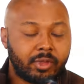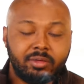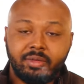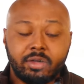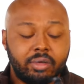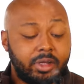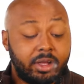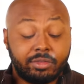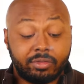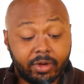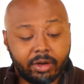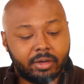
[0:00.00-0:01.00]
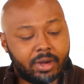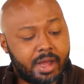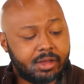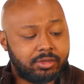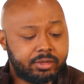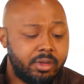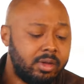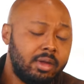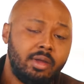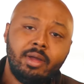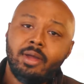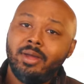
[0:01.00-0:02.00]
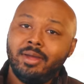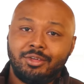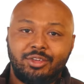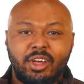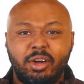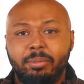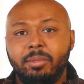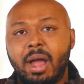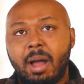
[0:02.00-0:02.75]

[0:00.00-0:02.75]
Very nice. Still,